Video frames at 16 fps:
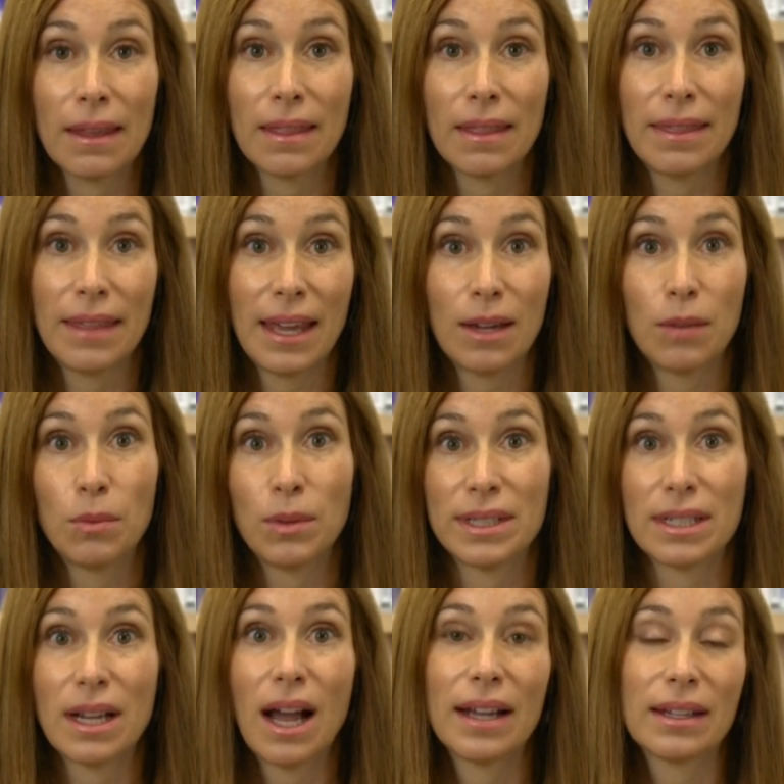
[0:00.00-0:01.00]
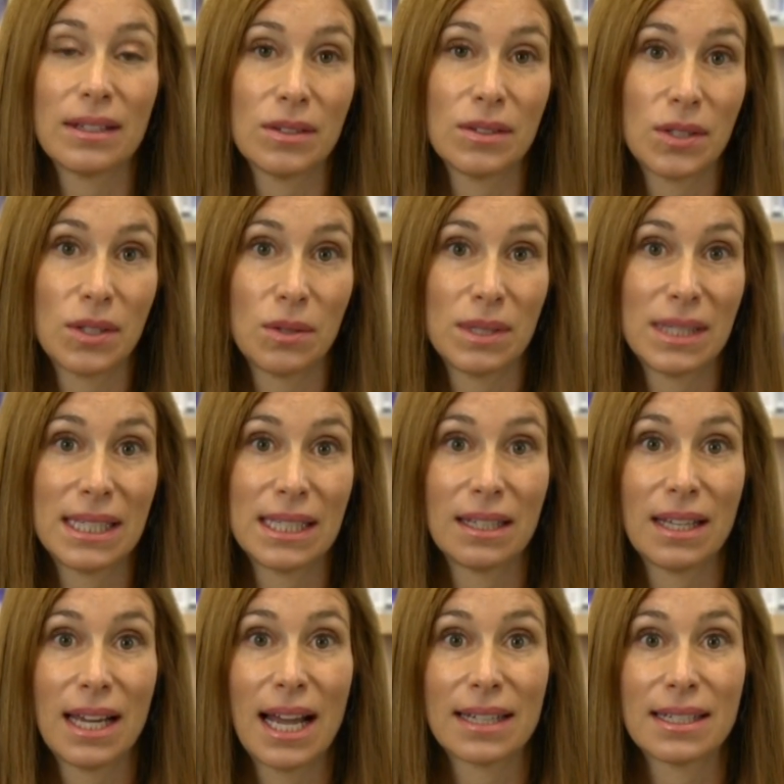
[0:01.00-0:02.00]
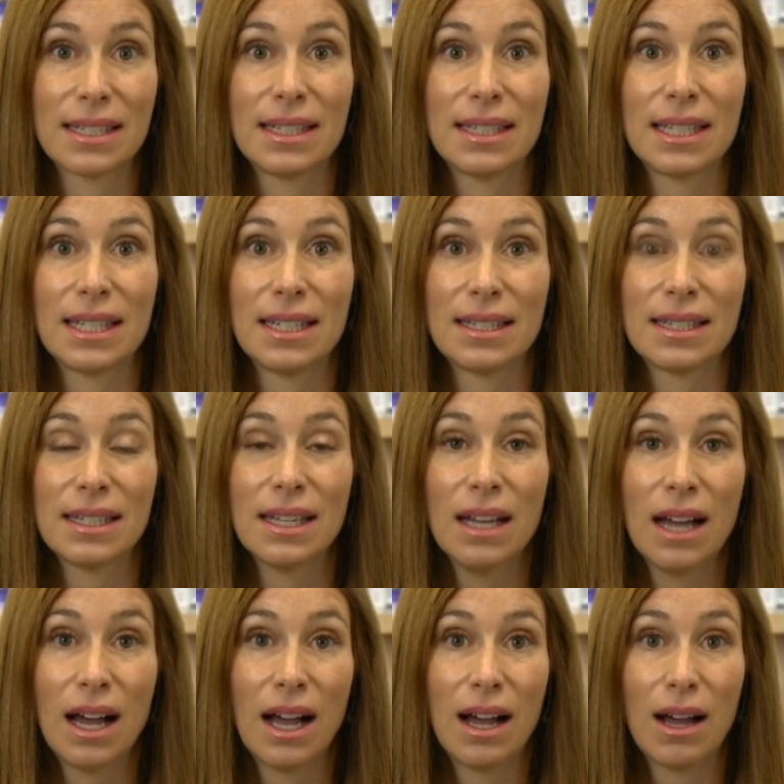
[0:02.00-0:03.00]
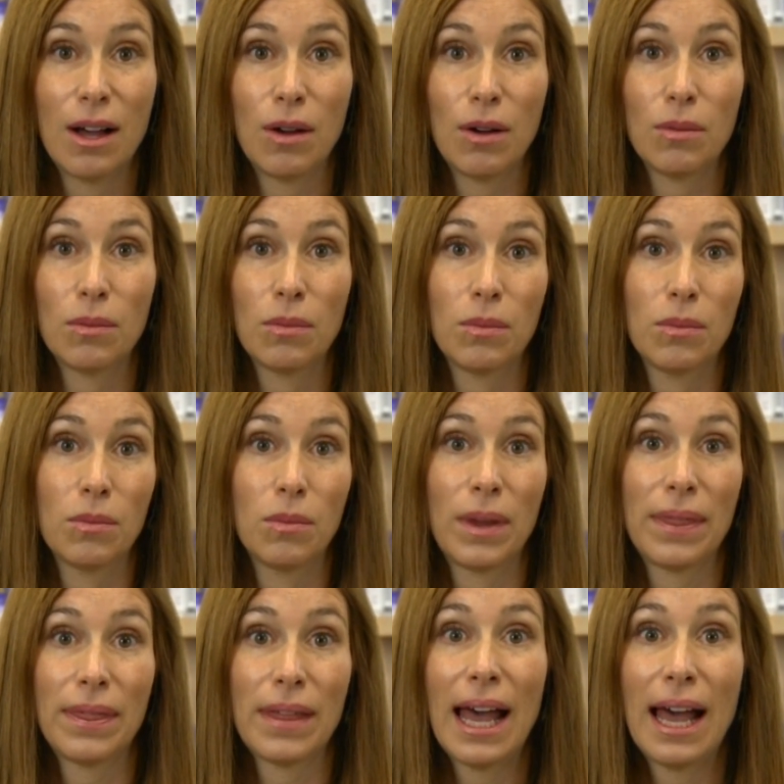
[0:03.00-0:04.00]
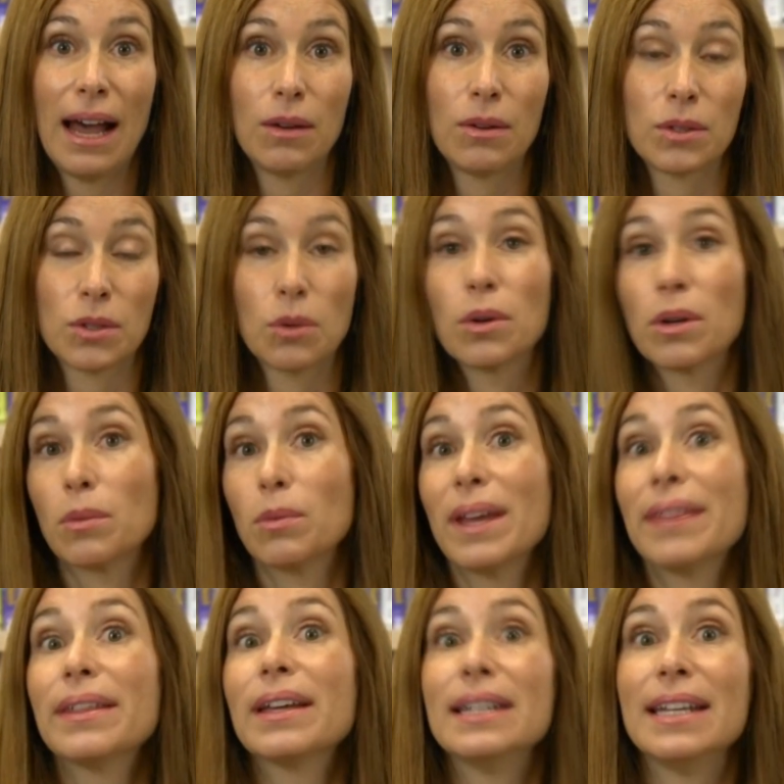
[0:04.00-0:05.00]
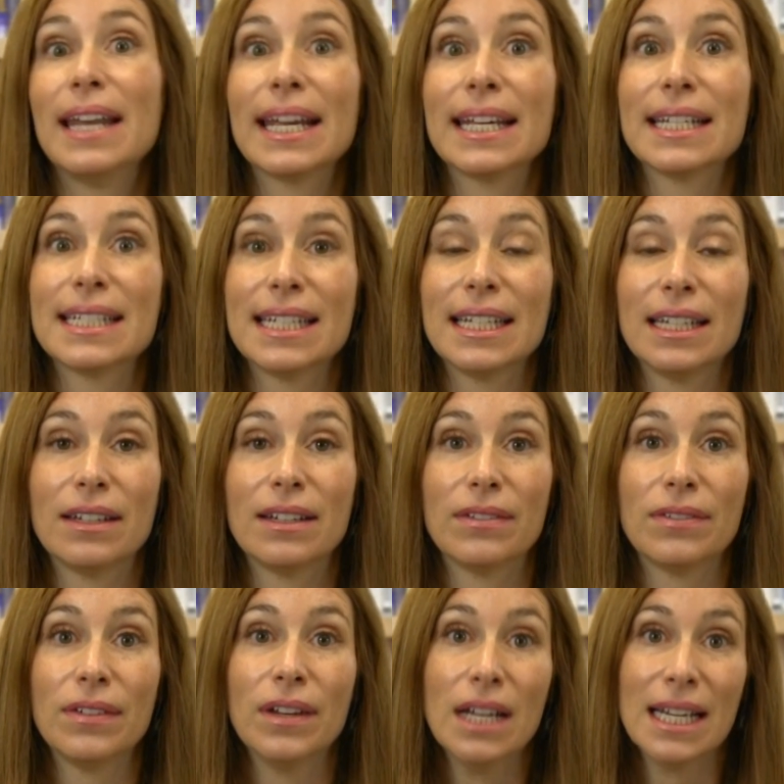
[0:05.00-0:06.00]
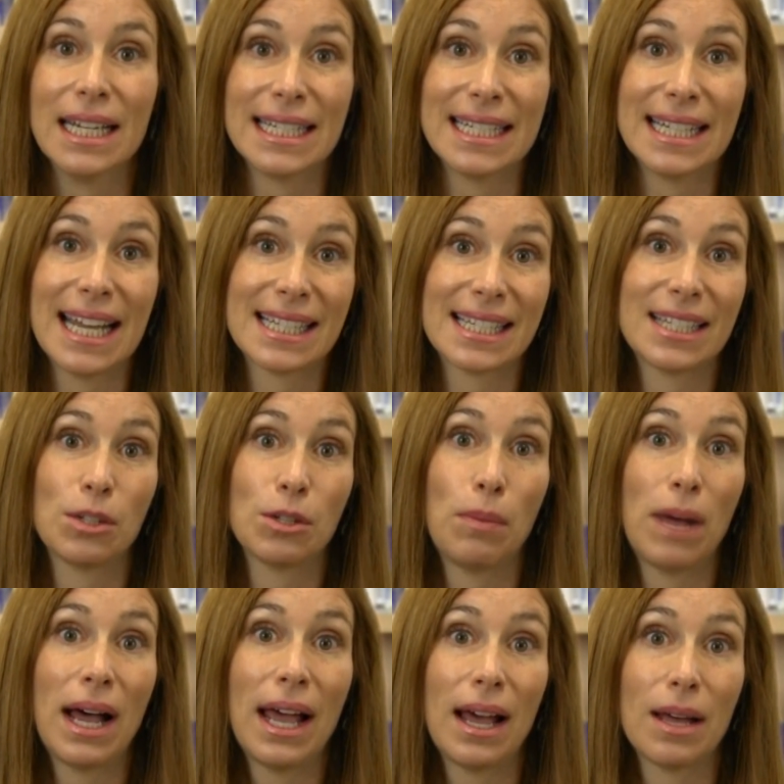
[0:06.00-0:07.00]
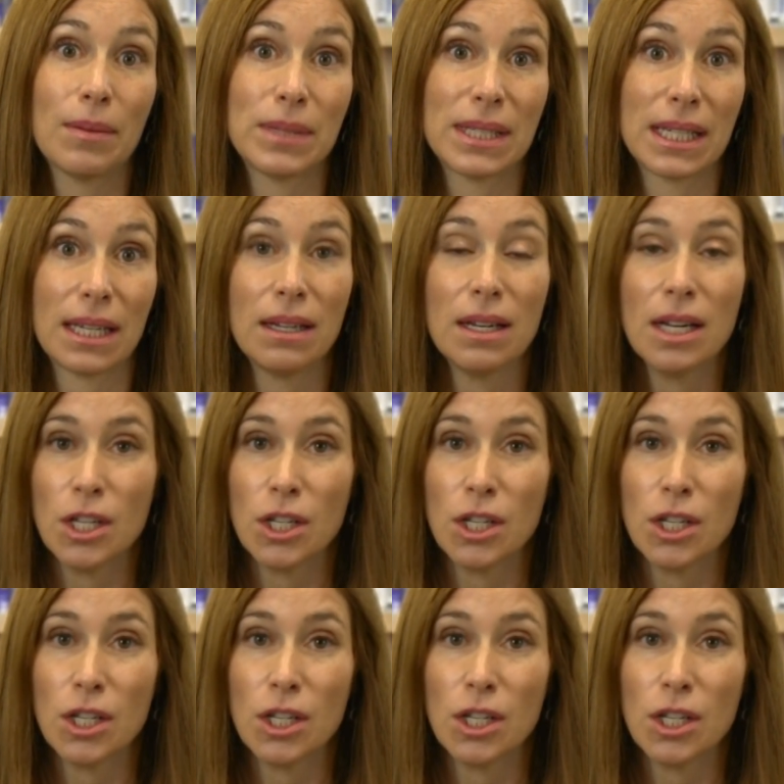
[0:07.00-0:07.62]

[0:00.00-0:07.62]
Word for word: they would diagnose you with celiac disease uh, without or with a negative intestinal biopsy.